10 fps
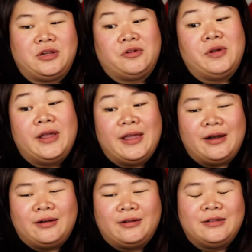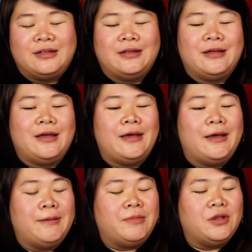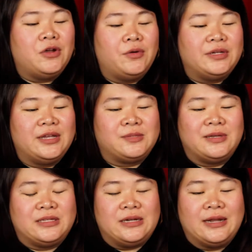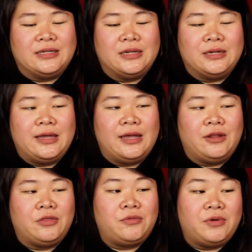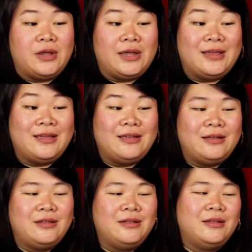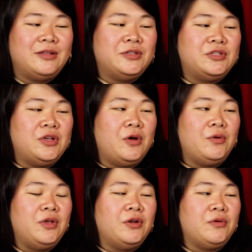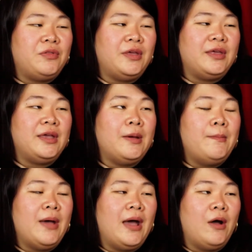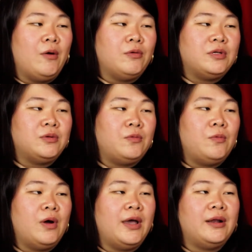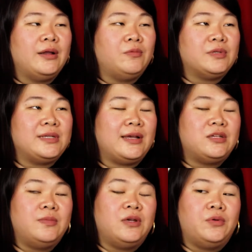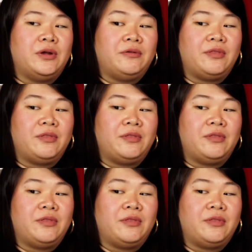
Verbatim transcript: that you're in. Mm. Um, you know, it takes place in 1983. So, you know, thinking about what it was like to be queer